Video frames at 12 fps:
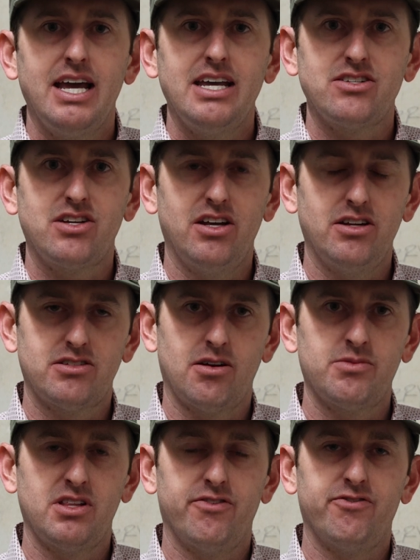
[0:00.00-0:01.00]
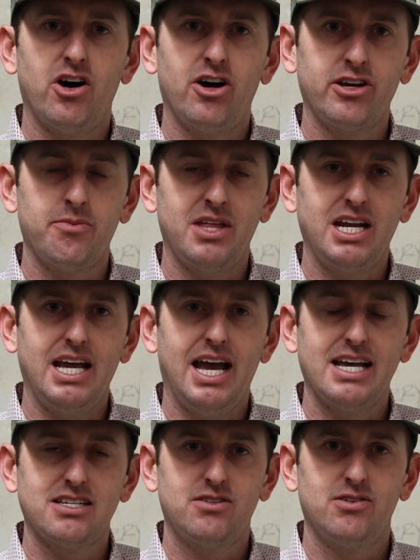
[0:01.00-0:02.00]
He's good in terms of the volume that he
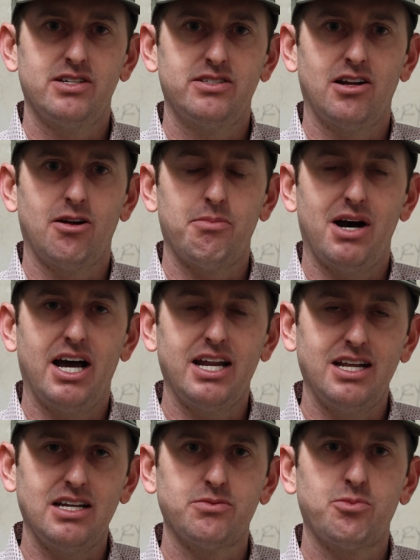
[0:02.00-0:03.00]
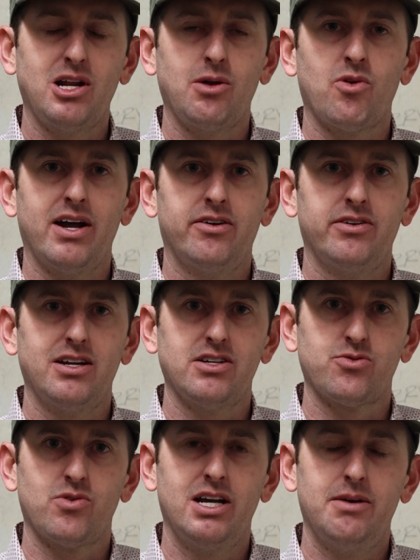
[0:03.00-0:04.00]
has through his center body, and he's pretty round in
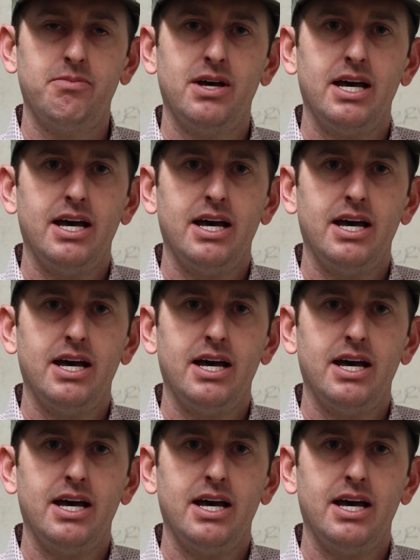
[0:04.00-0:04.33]
his rib.